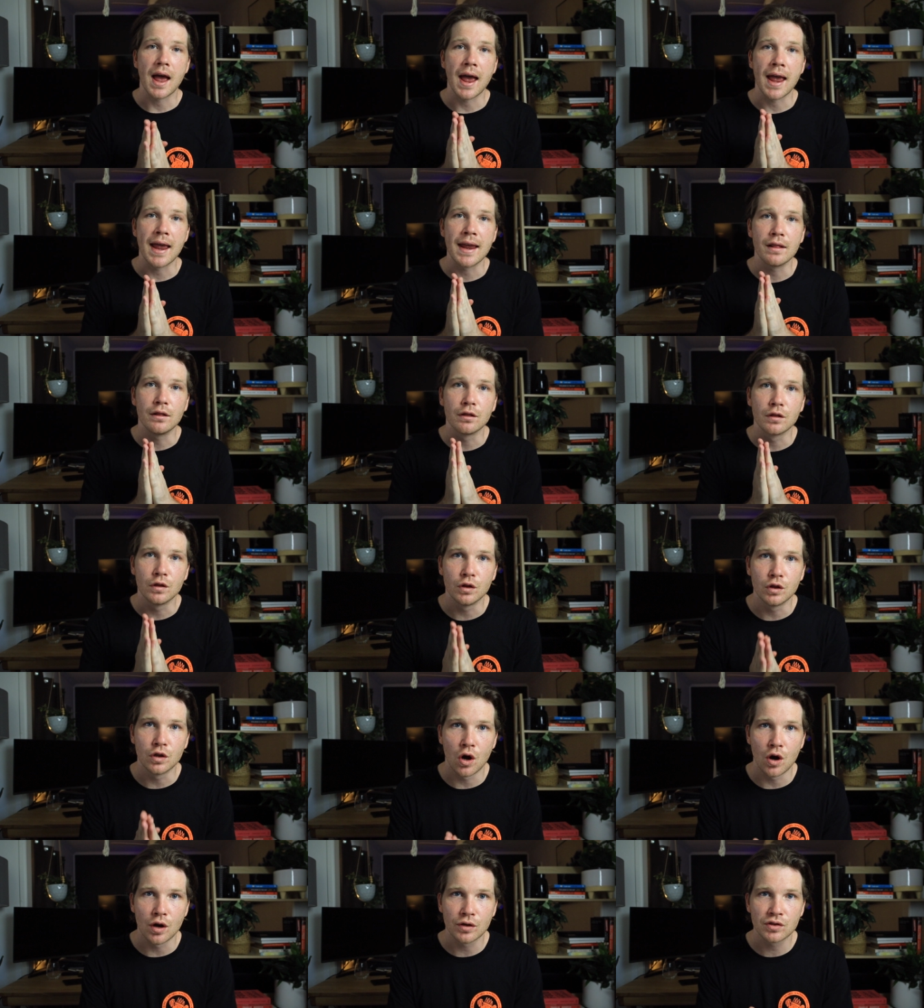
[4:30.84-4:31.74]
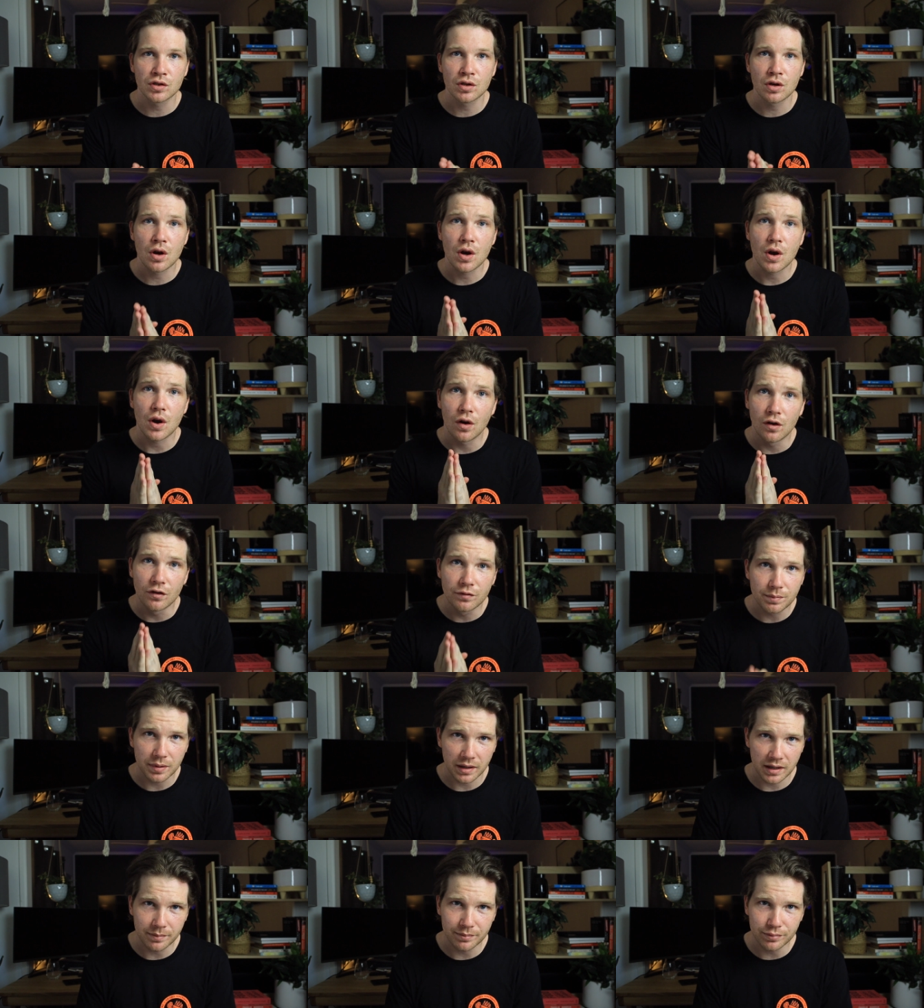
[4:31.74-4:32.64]
a lot of
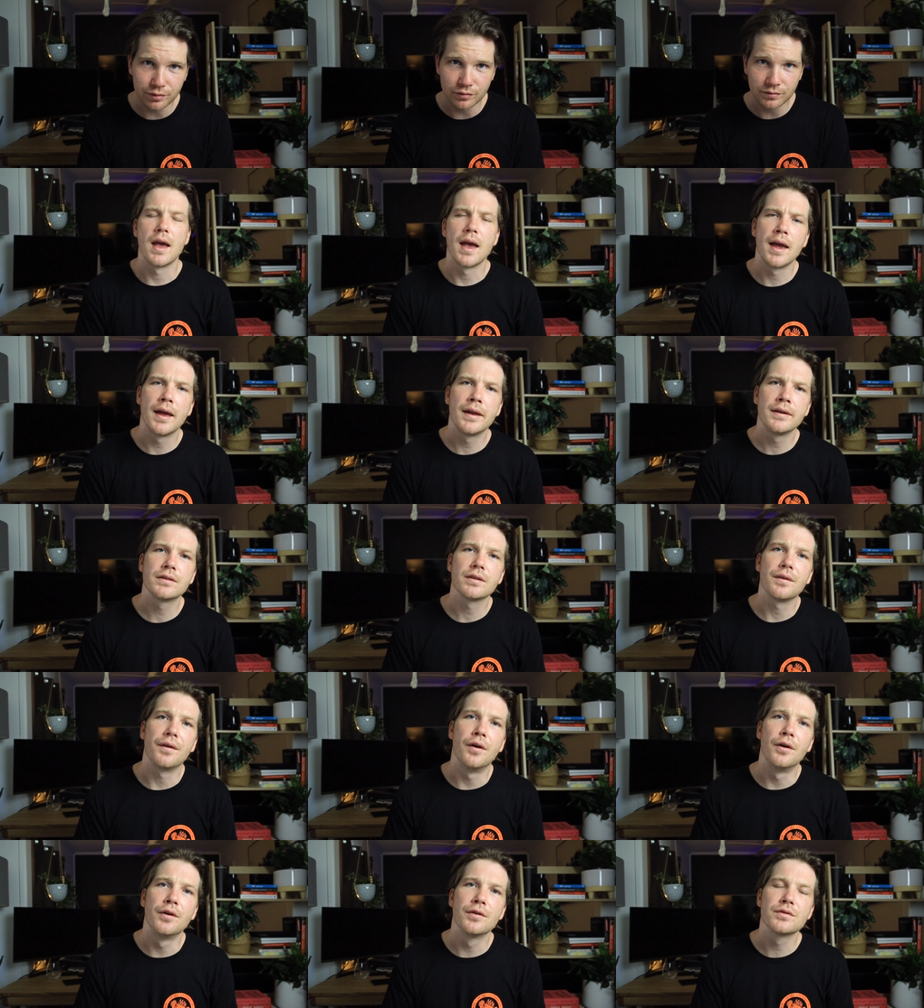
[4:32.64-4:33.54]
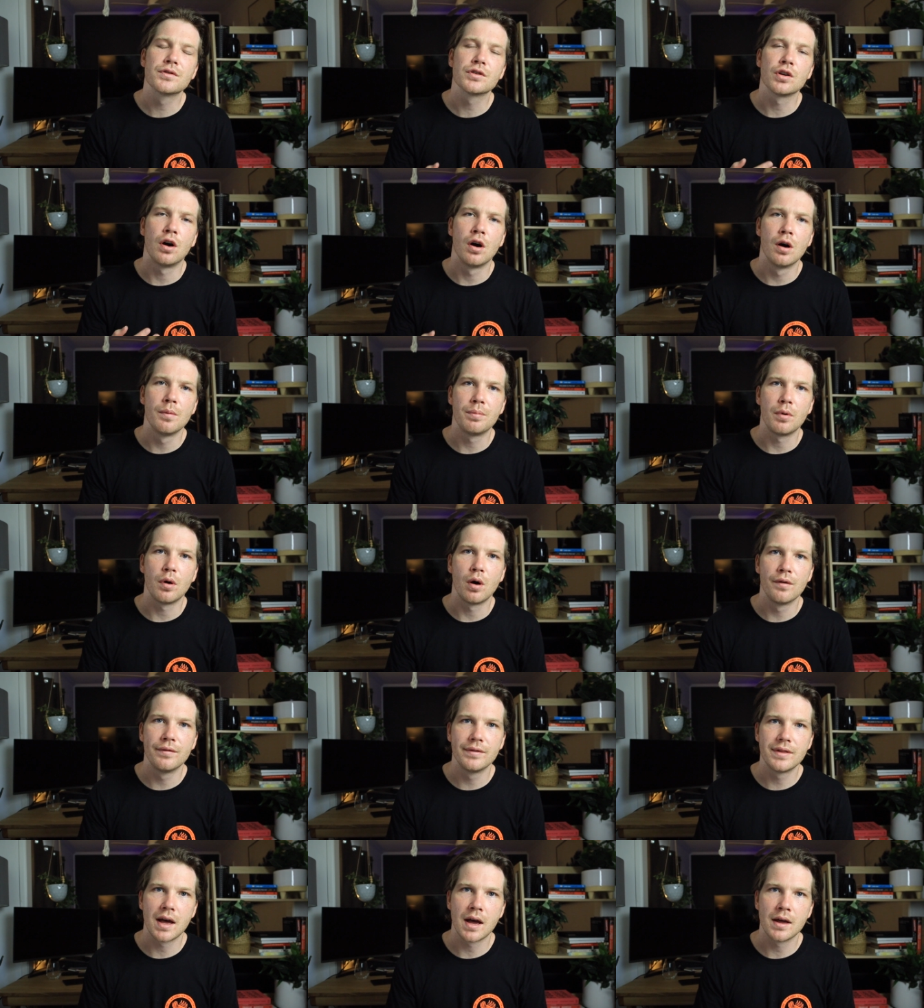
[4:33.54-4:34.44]
people. And on top
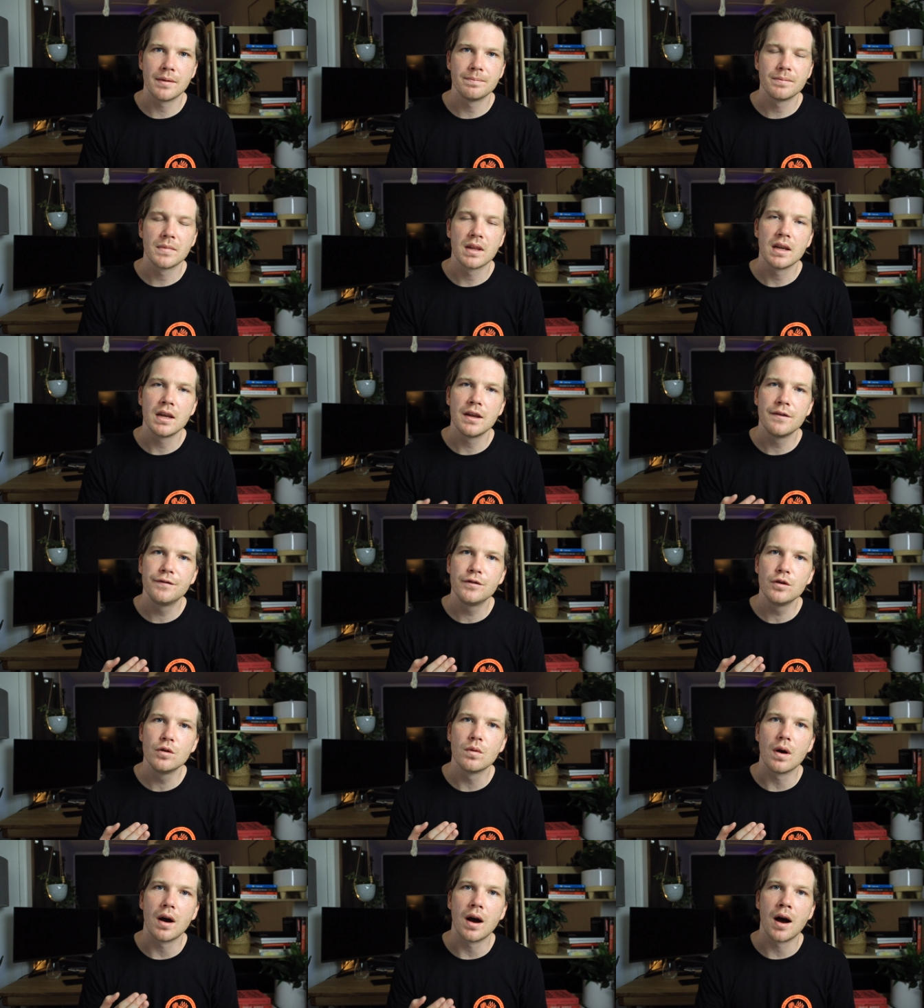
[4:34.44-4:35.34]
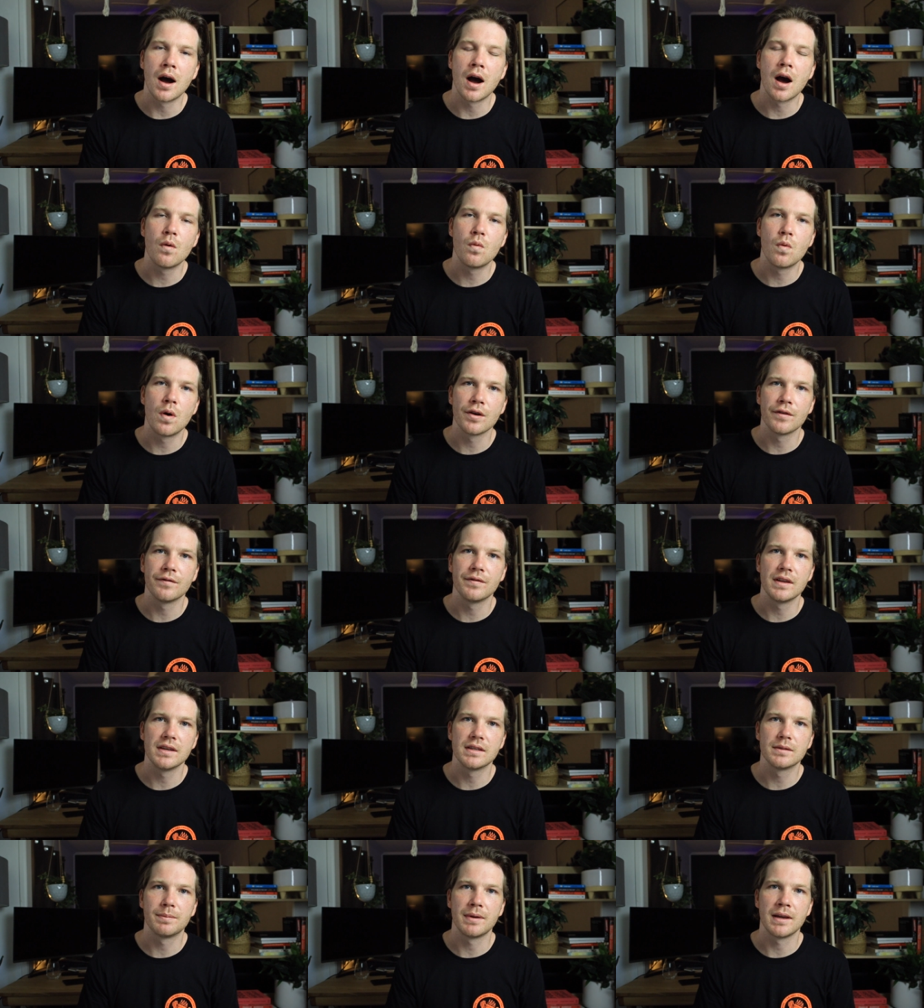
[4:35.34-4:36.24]
of that, if you are one of
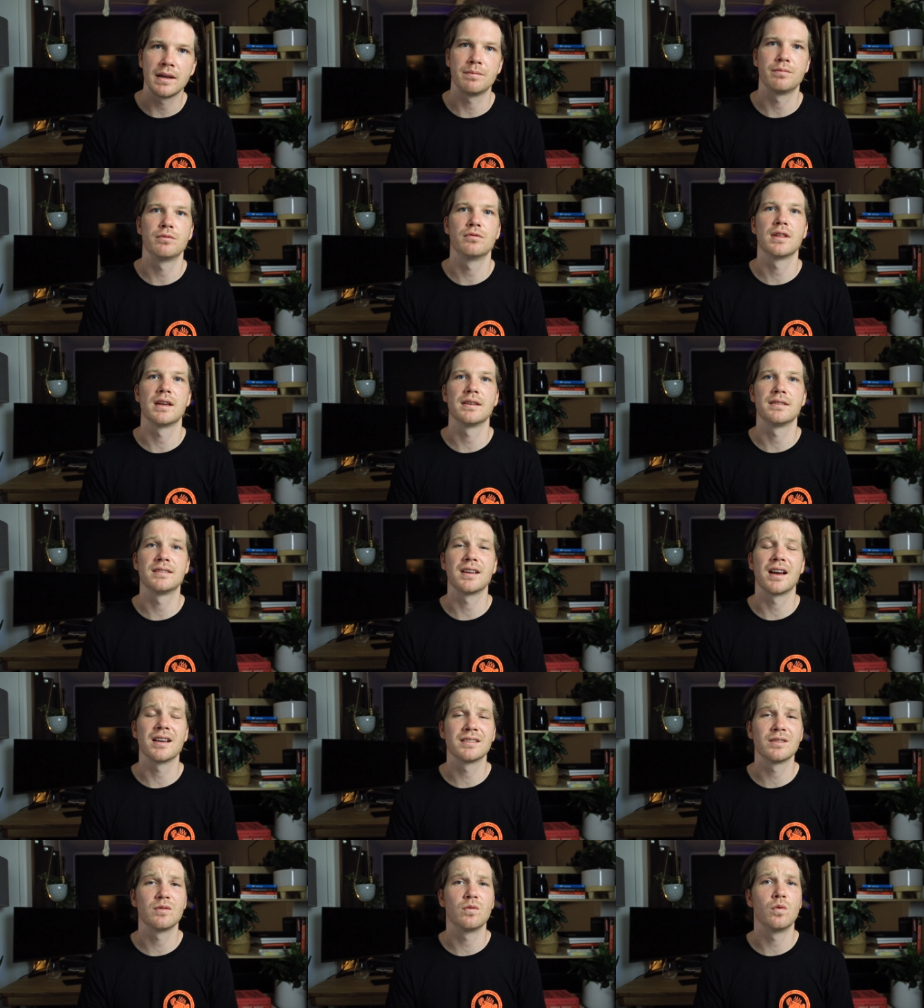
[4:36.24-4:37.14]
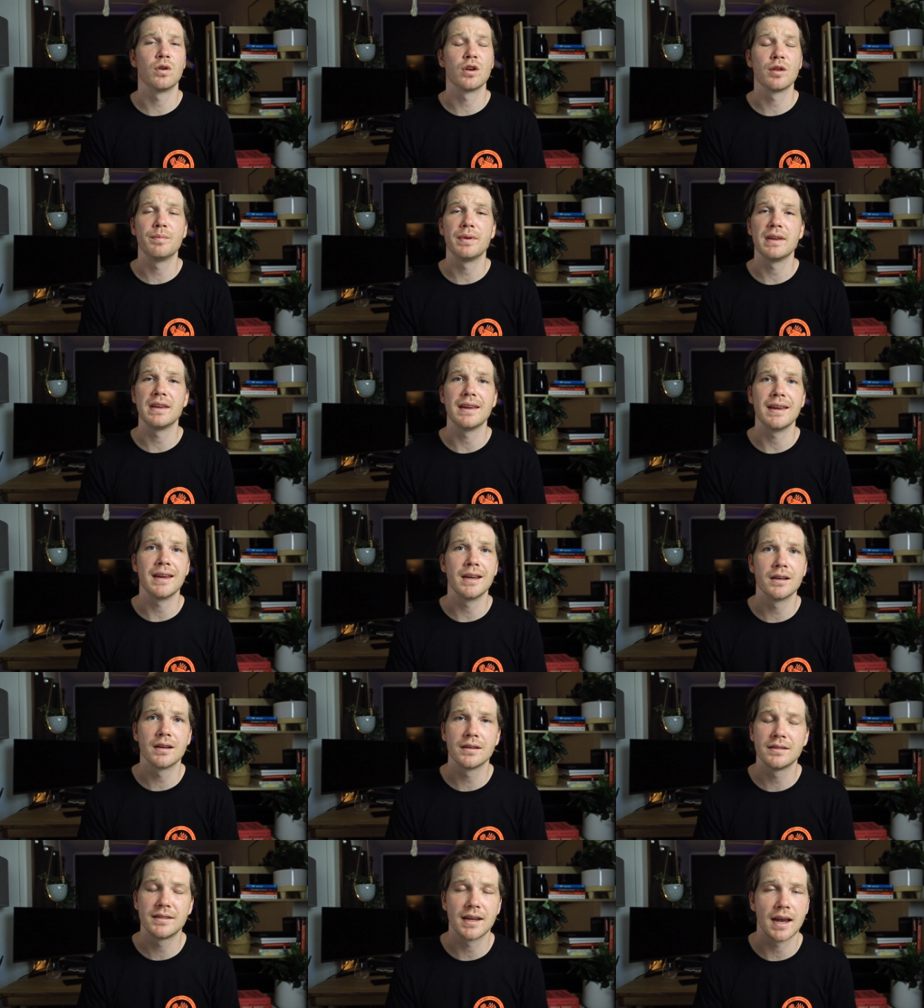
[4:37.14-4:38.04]
these people that doesn't want to be
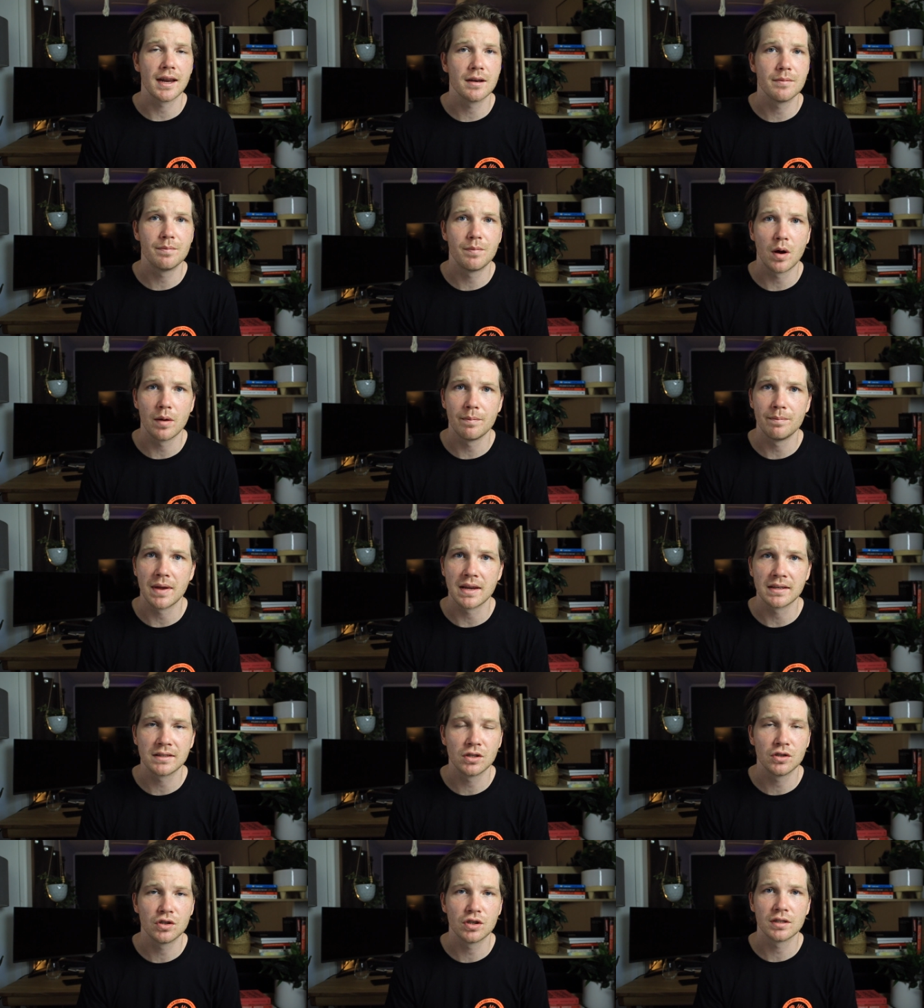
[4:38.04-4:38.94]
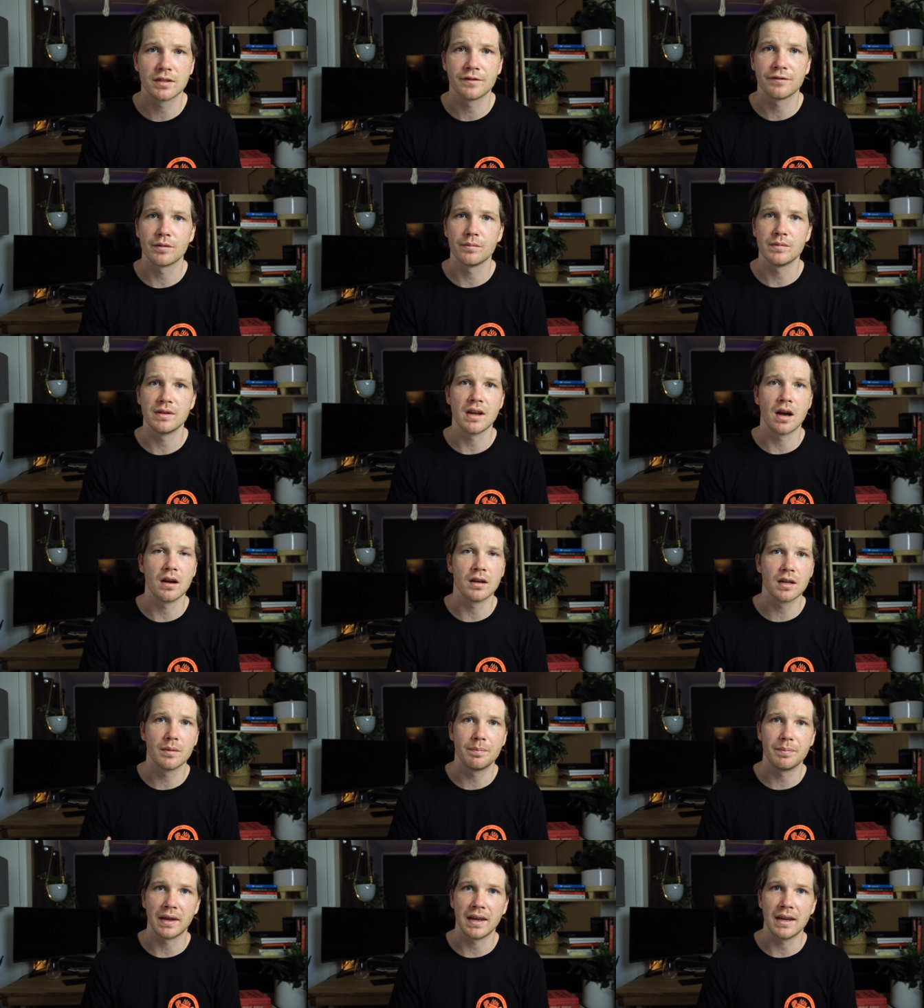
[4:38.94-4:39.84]
inundated by messages from
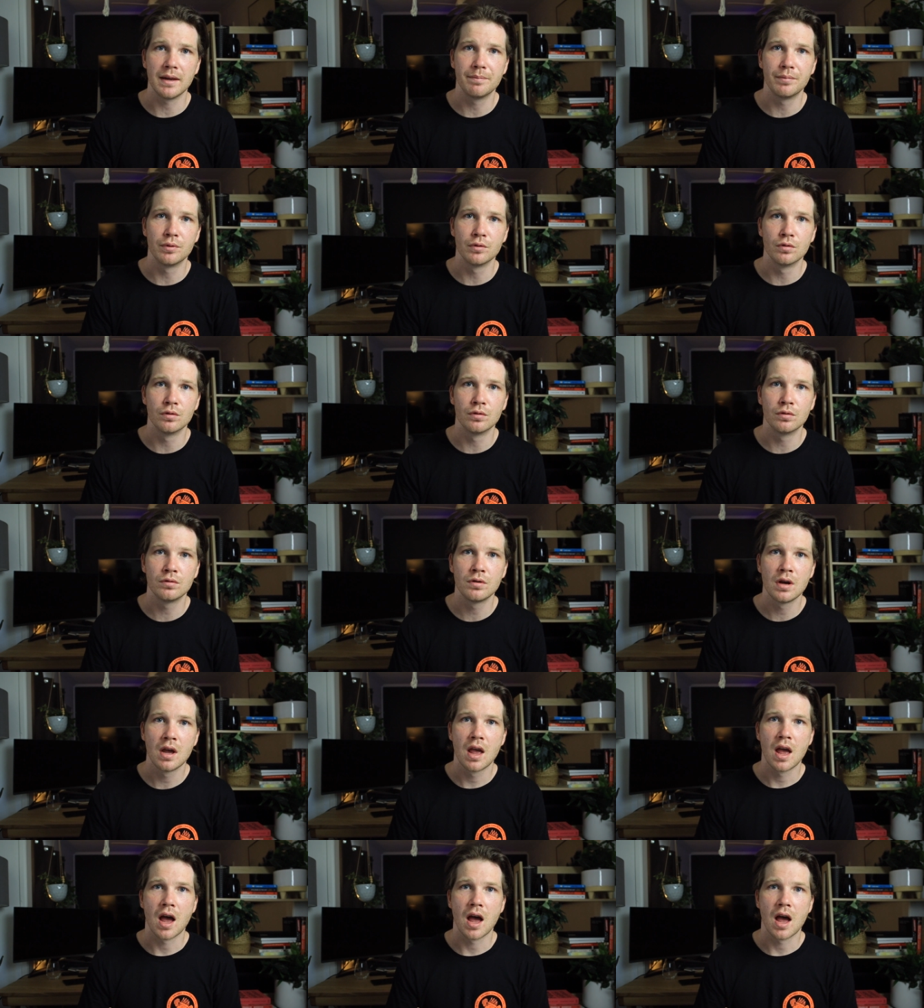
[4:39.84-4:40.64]
younger people,